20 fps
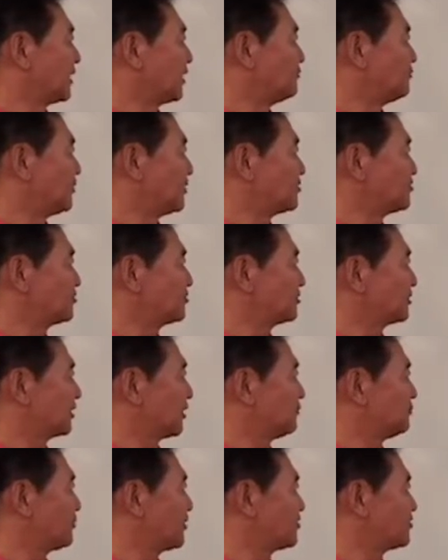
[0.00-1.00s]

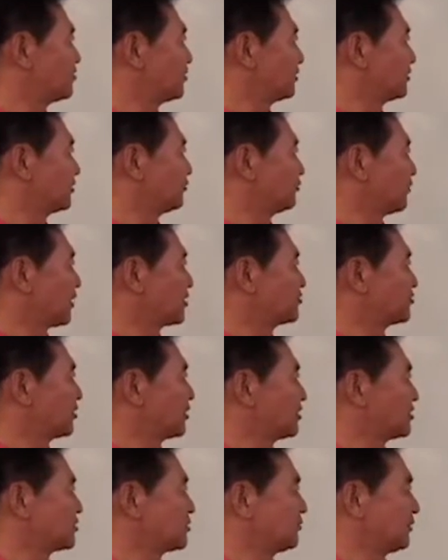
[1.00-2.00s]
compassionate
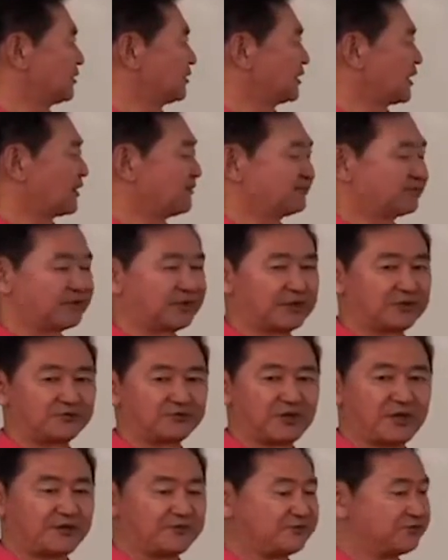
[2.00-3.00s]
rationalism in lifelong
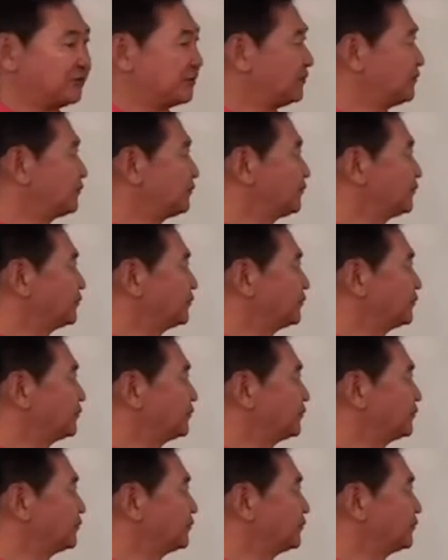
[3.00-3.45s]
education.